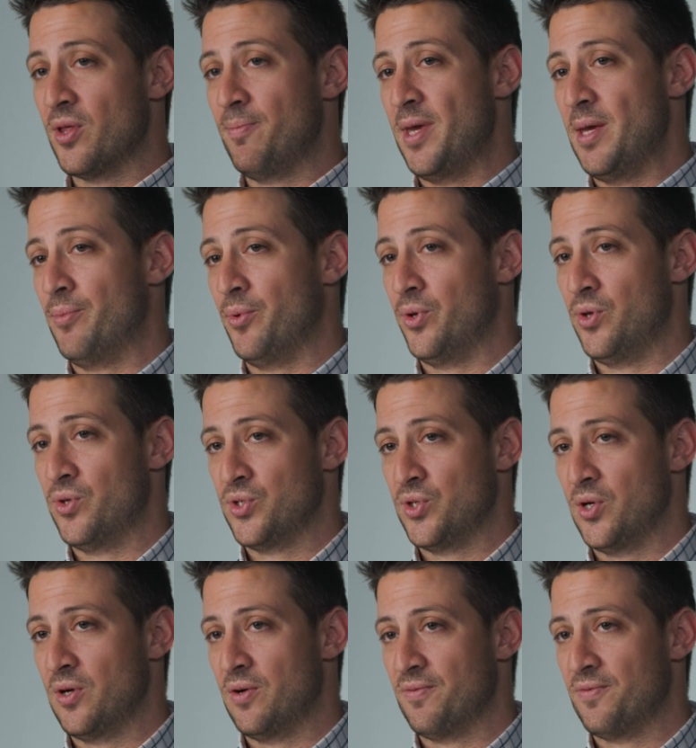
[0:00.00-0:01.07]
people you
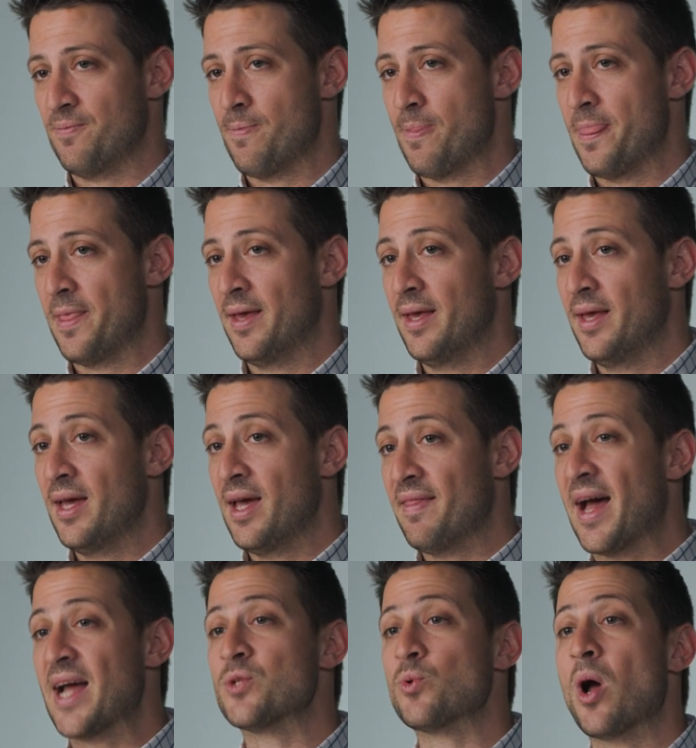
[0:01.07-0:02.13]
serve. And
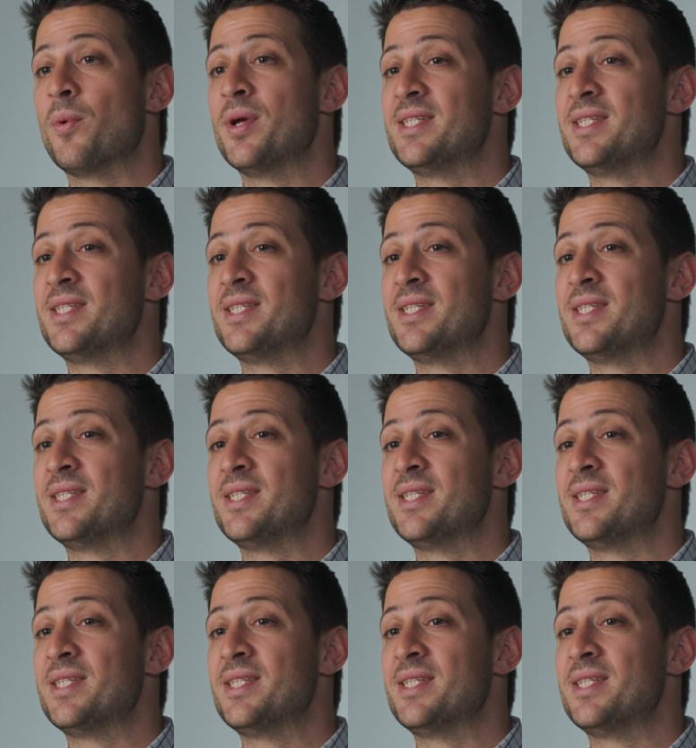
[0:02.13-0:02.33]
that's why we